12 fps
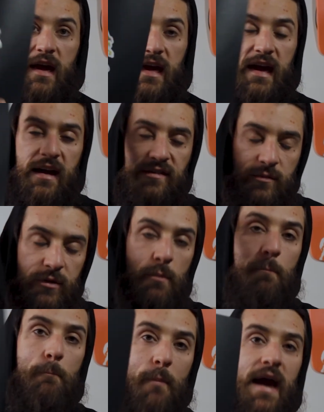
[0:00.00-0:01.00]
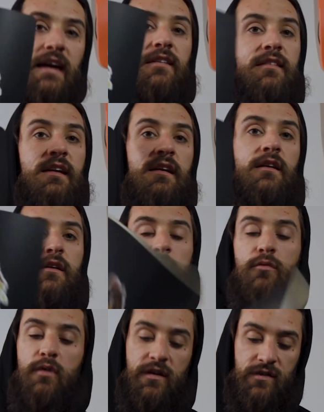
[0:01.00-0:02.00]
He has some amazing
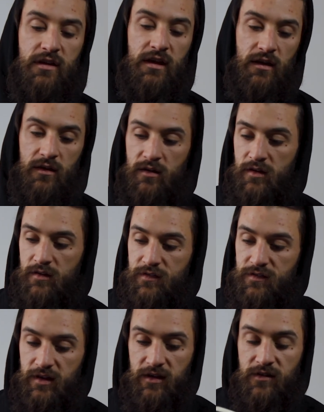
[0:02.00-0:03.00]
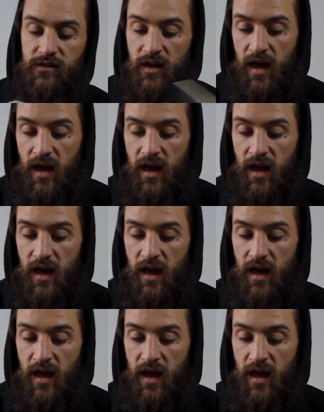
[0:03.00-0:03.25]
wrestling stickers,